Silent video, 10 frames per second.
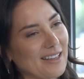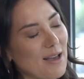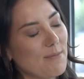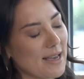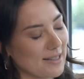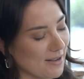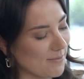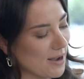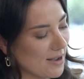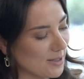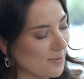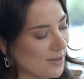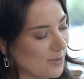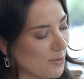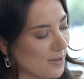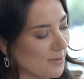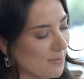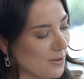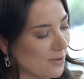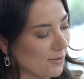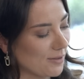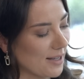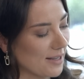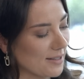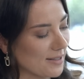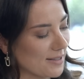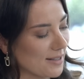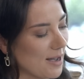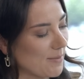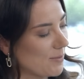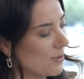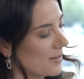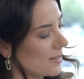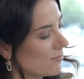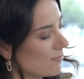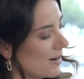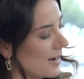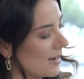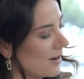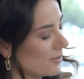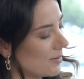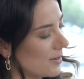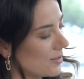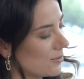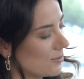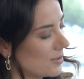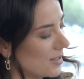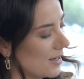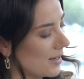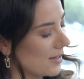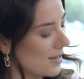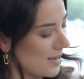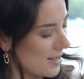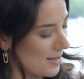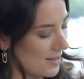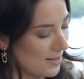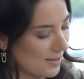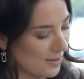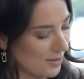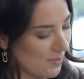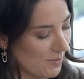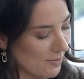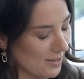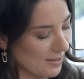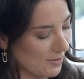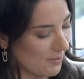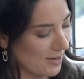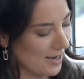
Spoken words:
A mix. My husband's bought me some beautiful things. He bought me this ring after I had my daughter. This diamond bracelets from my